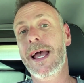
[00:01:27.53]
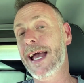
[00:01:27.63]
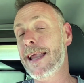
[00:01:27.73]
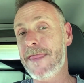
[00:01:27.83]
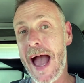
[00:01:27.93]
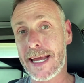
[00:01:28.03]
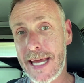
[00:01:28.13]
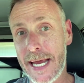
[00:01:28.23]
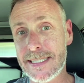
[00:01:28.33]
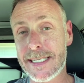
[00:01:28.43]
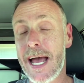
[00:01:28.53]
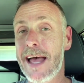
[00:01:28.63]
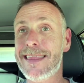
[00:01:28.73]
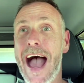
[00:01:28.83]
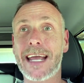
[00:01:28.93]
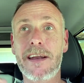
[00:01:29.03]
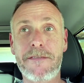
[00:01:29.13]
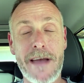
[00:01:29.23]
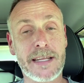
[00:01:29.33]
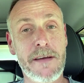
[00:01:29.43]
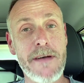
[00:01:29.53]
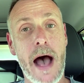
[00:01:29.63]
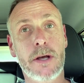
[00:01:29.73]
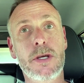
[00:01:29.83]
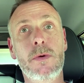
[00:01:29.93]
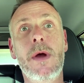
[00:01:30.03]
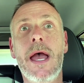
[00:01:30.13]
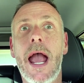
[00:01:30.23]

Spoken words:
And in that case, that can affect the value,